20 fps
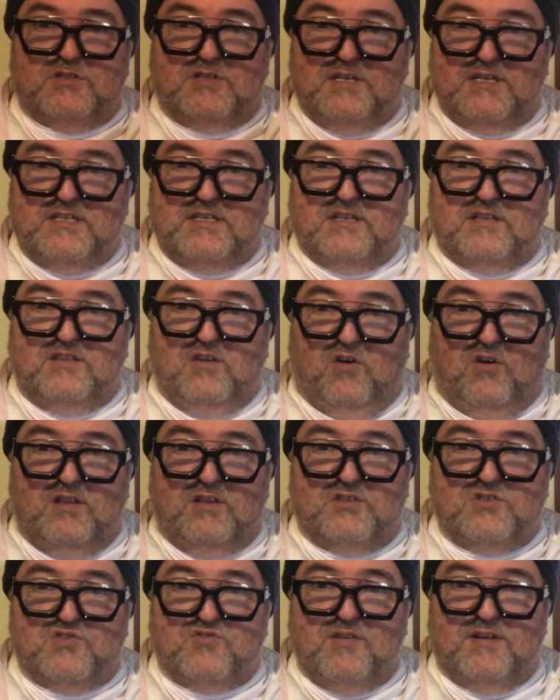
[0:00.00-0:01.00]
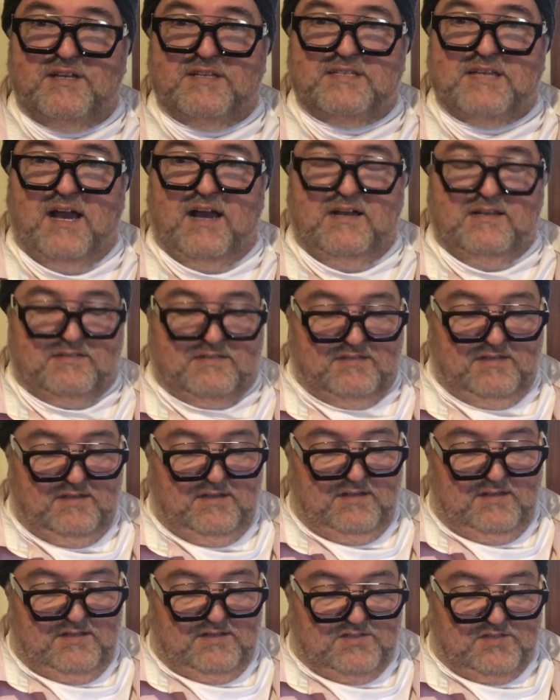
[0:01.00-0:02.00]
These are nylon string guitars.
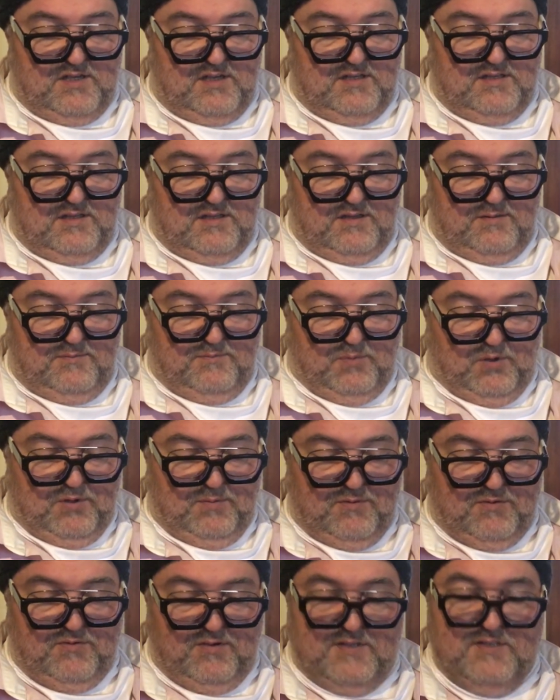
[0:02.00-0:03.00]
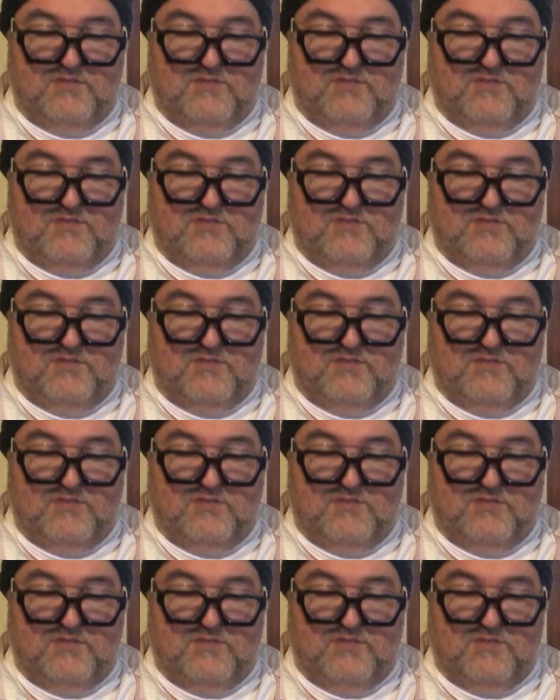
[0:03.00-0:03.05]
So the bottom three